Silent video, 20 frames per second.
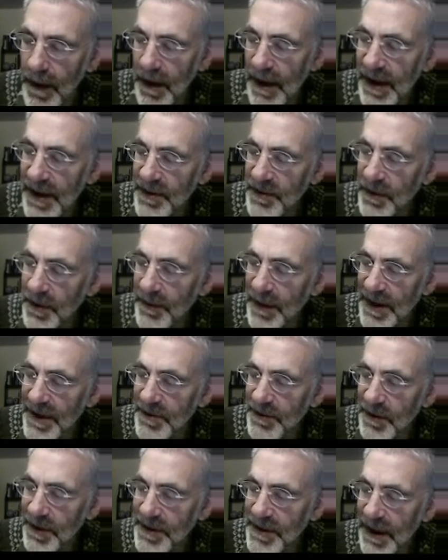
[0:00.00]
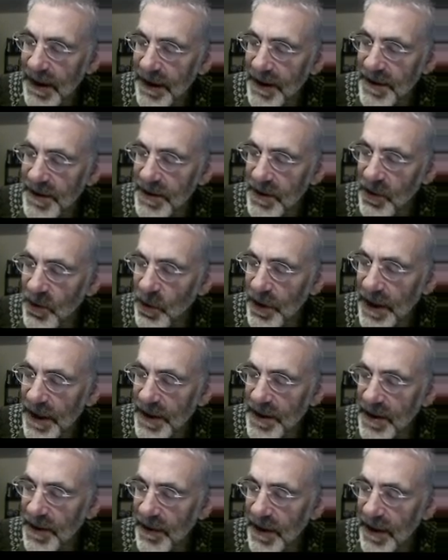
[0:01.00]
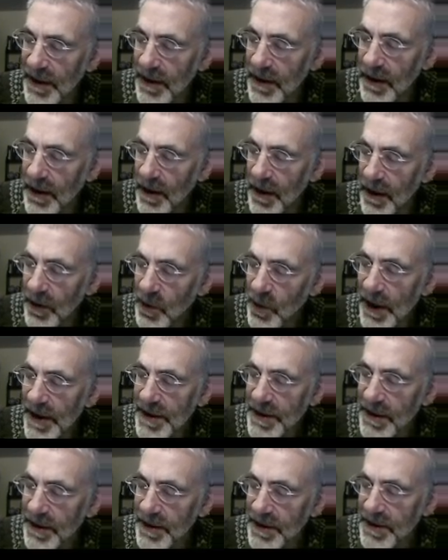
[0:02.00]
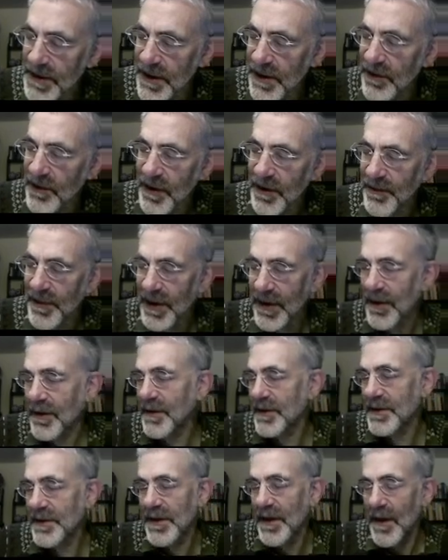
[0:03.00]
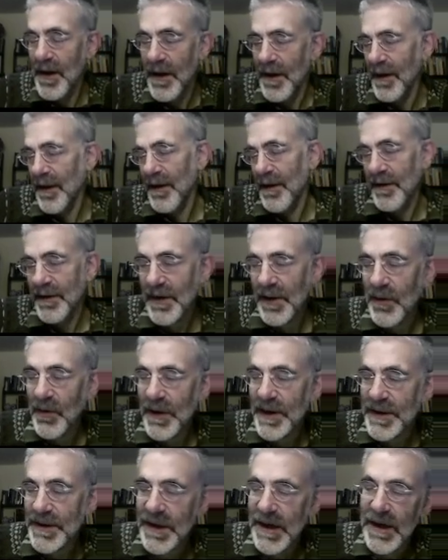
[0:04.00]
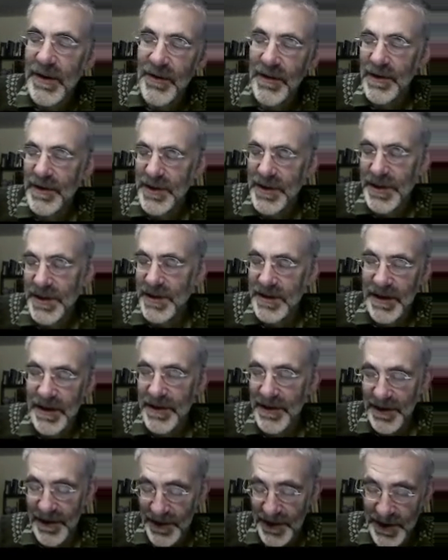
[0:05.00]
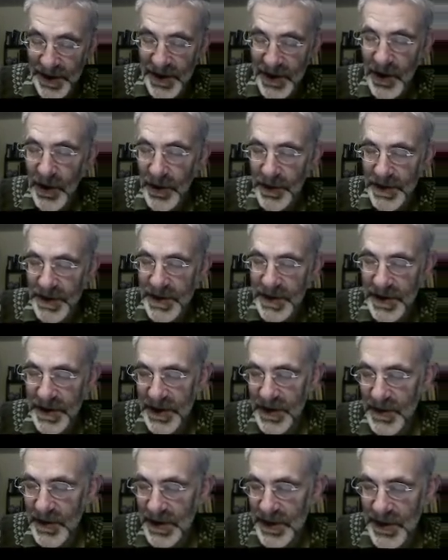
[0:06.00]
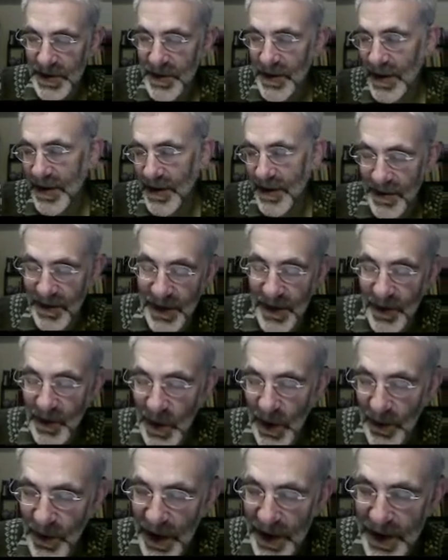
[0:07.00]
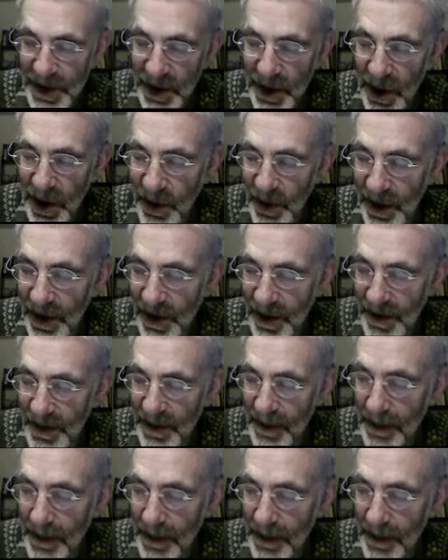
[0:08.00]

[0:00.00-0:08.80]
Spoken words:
And we may as well take its degree to be greater than zero because degree zero are just constants, which we already know are